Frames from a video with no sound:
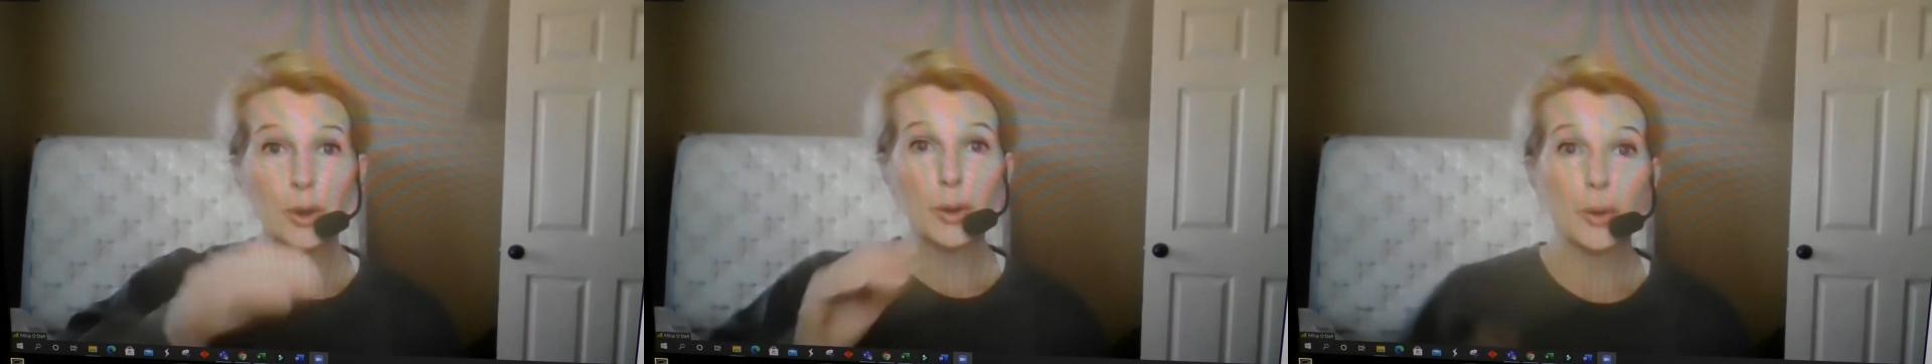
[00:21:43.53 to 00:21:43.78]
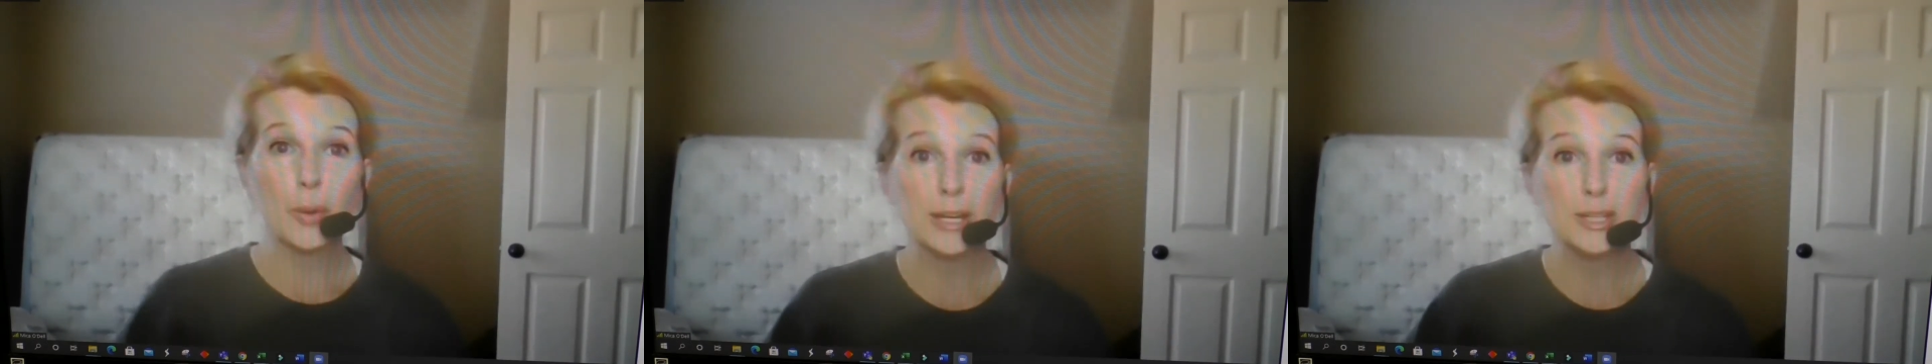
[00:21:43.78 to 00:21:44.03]

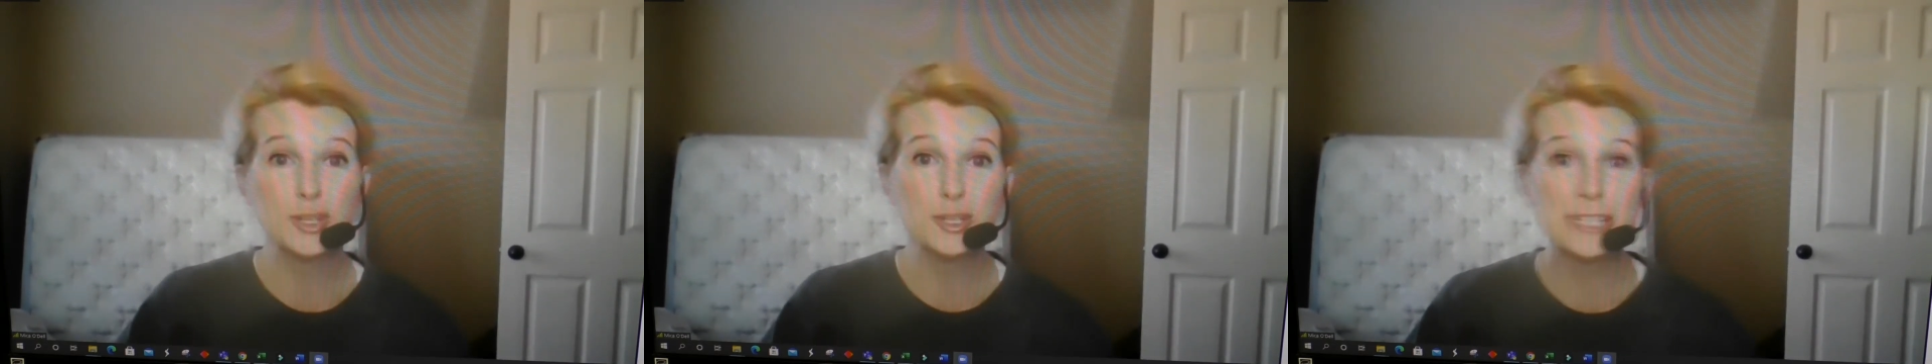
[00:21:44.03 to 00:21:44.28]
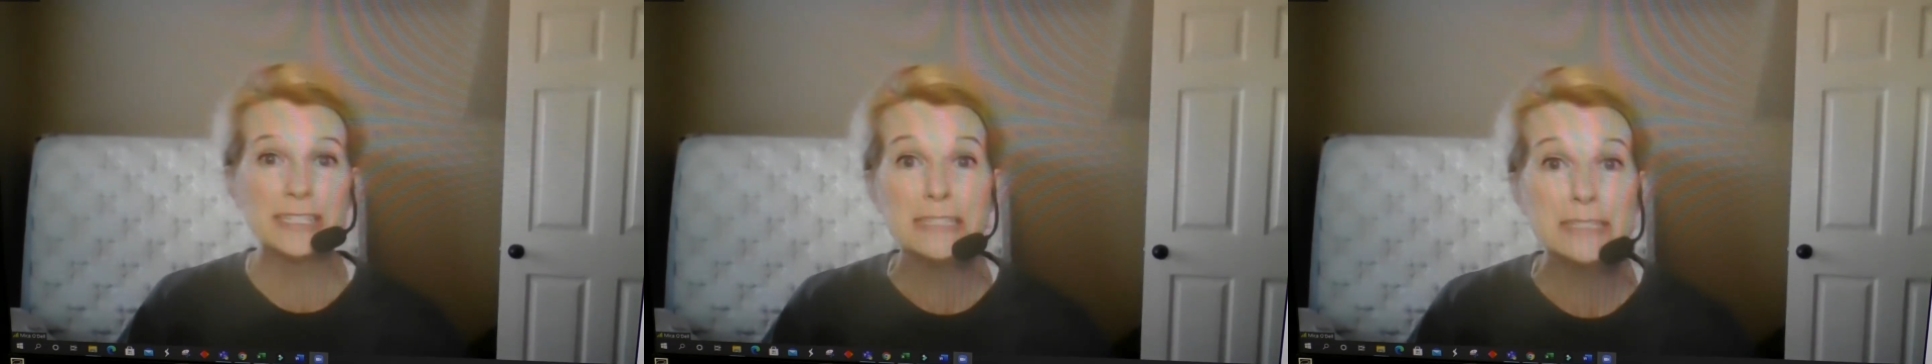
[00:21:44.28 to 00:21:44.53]

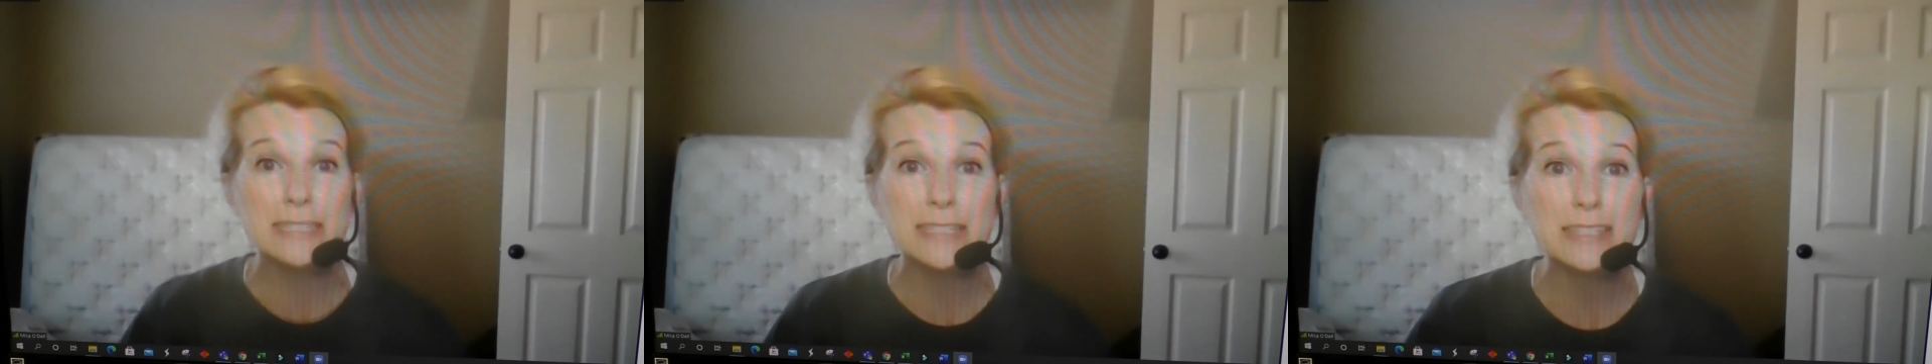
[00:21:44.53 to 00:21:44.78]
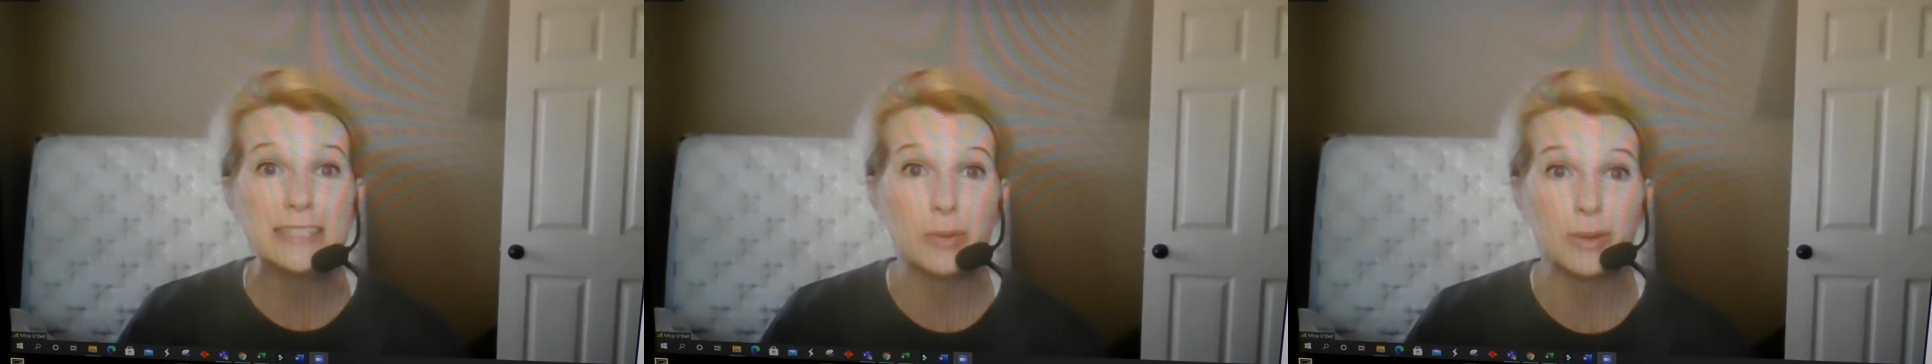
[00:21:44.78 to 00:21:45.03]

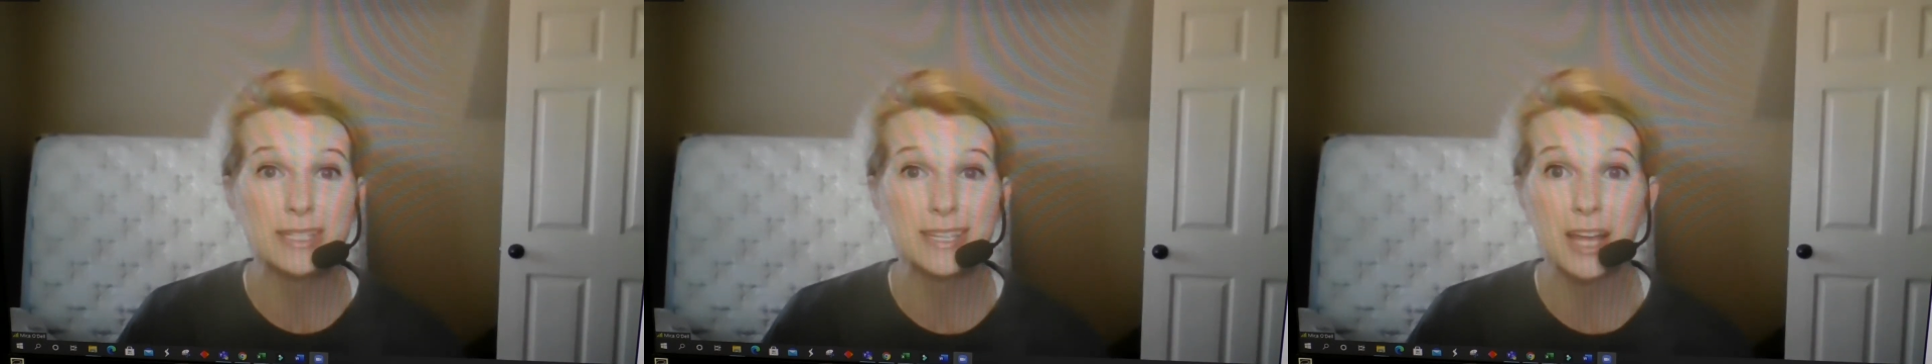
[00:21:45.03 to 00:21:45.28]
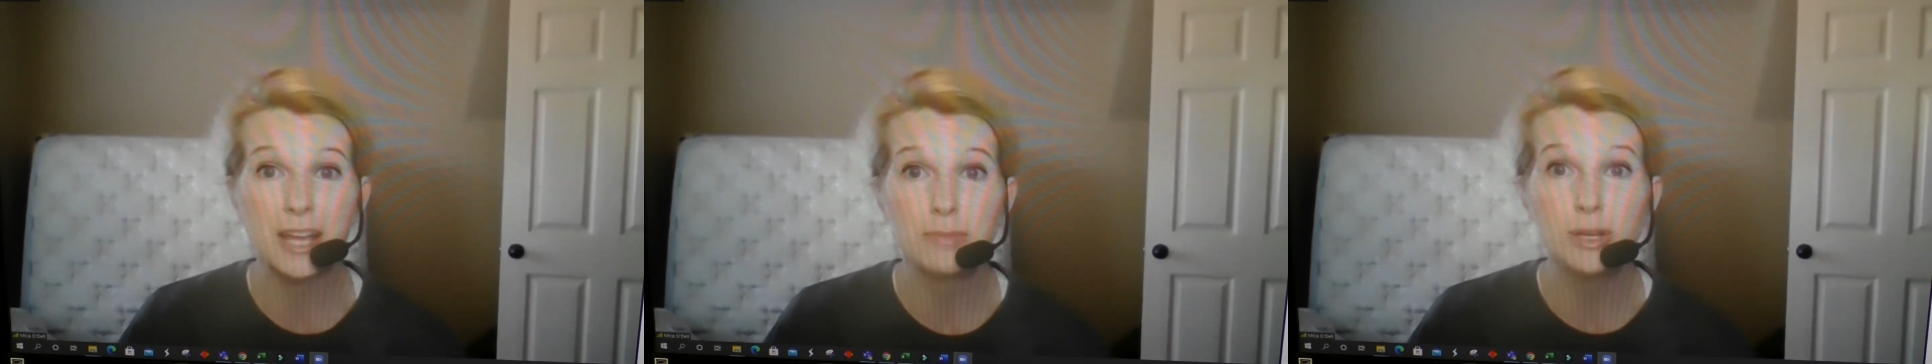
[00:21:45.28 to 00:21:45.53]
questions that wants to
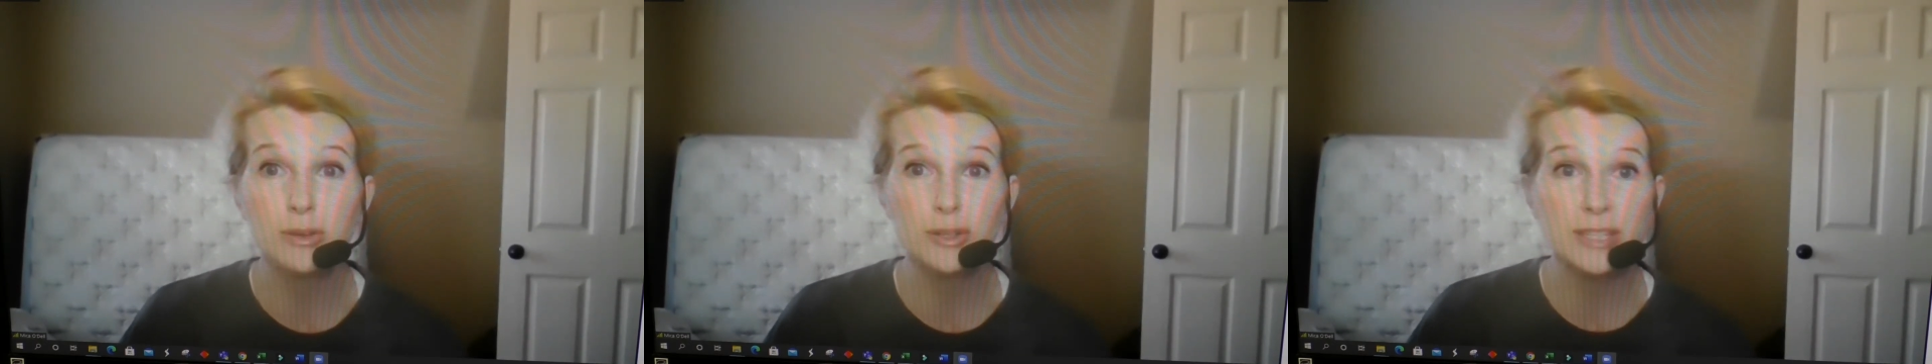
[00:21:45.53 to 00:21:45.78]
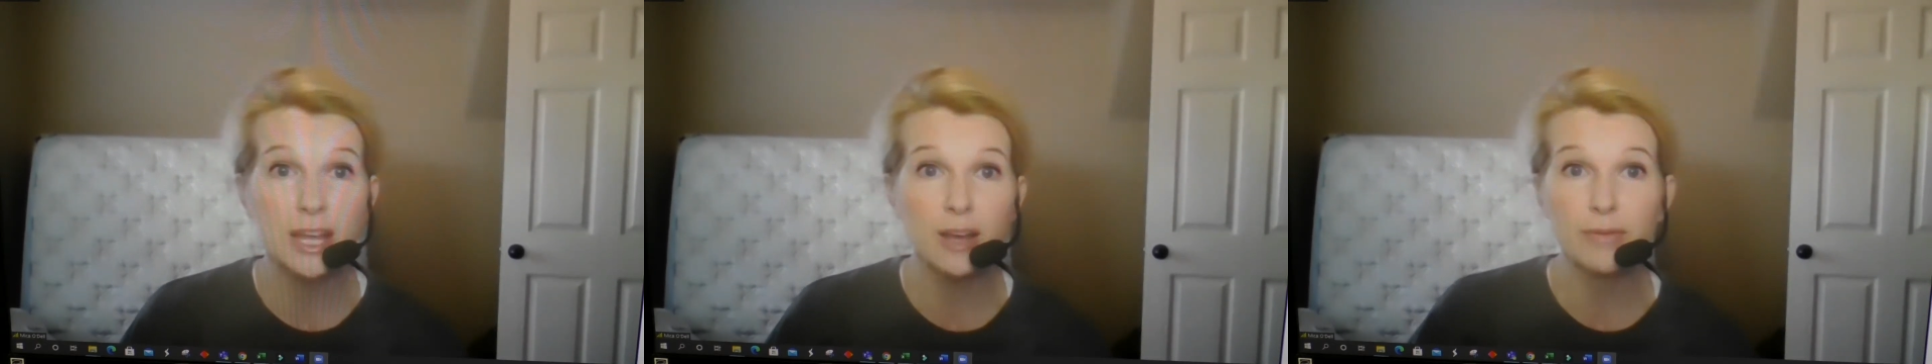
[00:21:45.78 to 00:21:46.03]
unmute
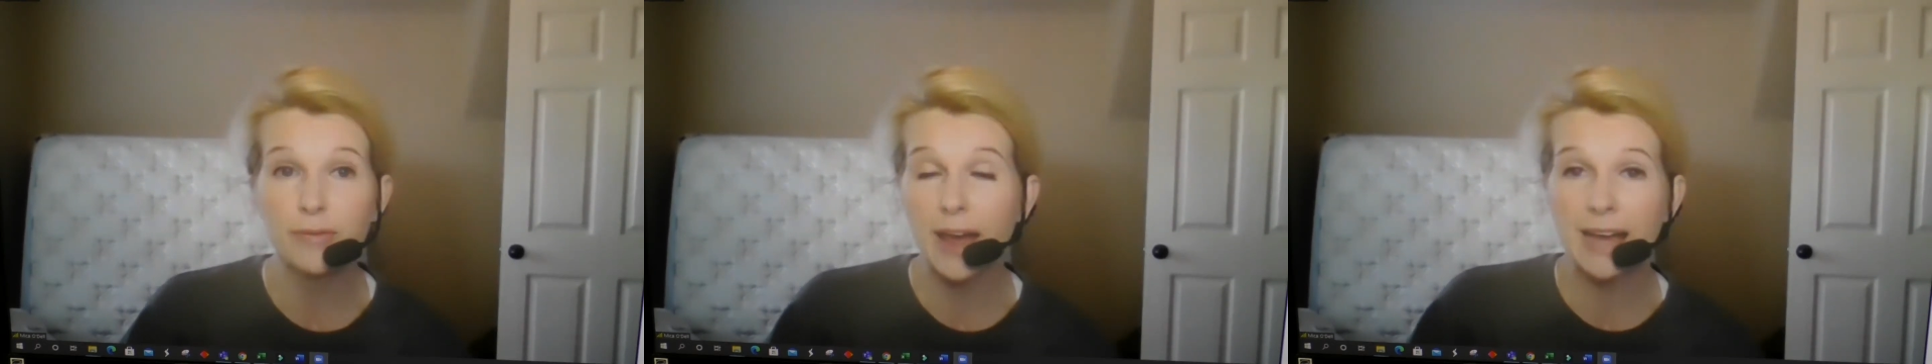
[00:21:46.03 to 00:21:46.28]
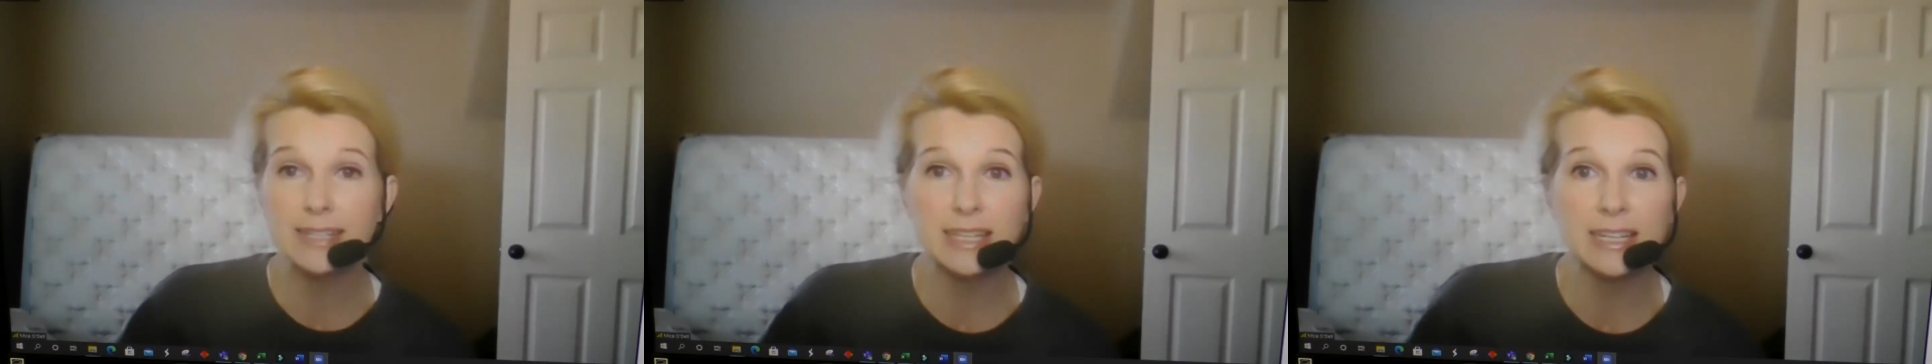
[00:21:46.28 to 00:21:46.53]
yourself,
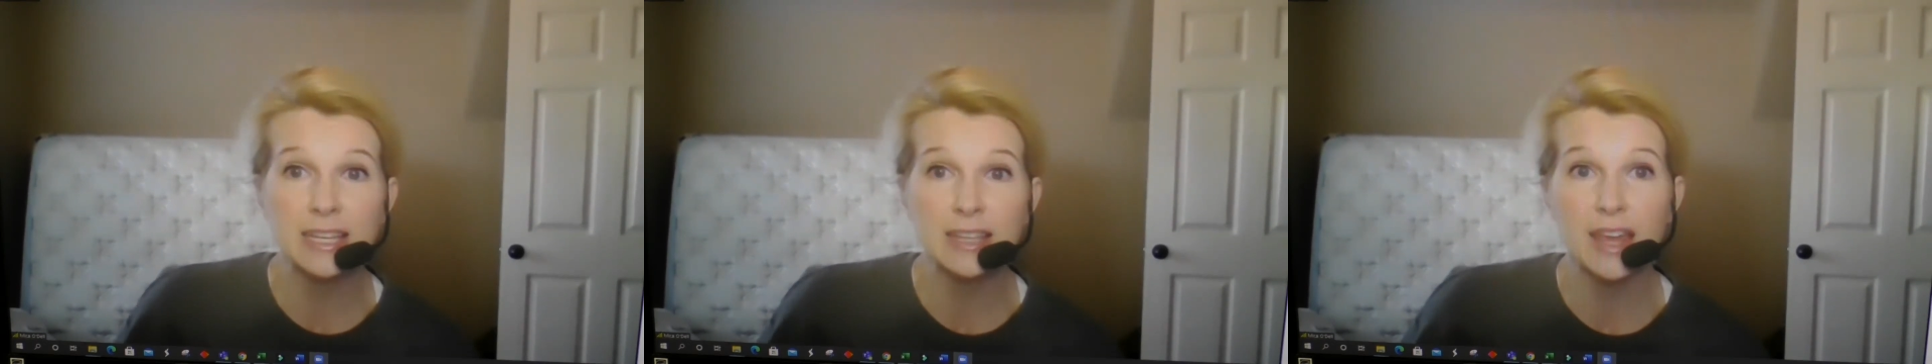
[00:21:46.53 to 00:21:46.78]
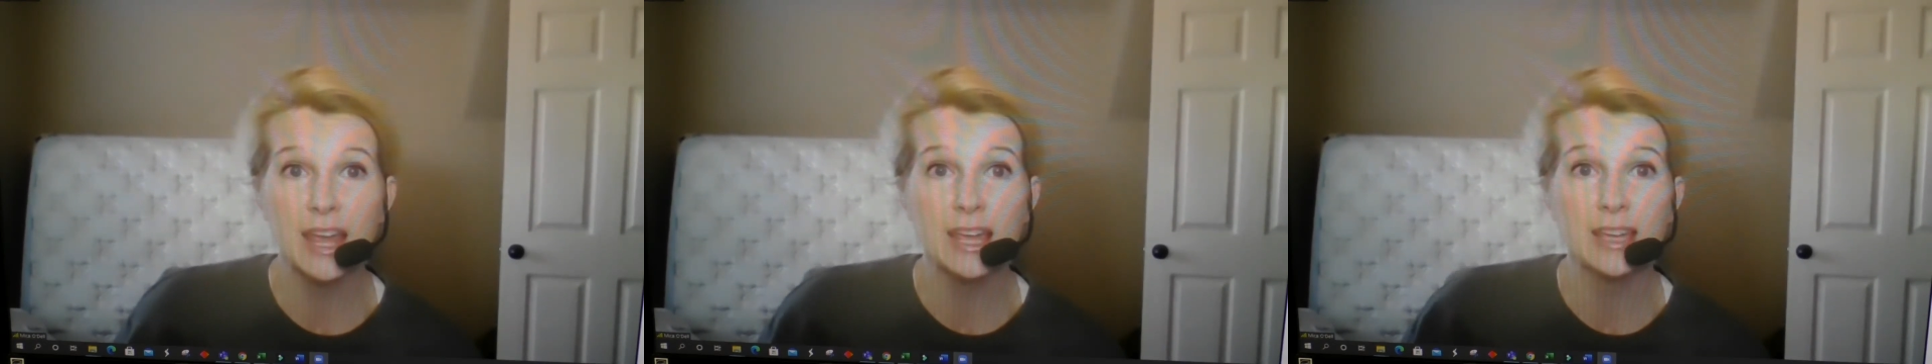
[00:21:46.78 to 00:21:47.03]
ask
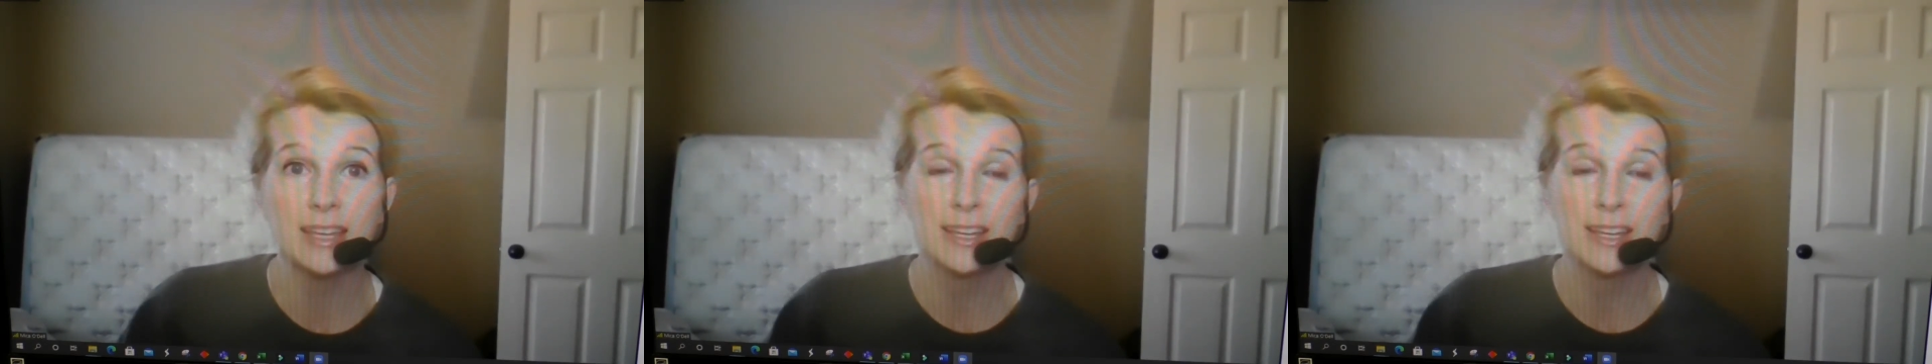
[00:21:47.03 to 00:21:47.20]
anything?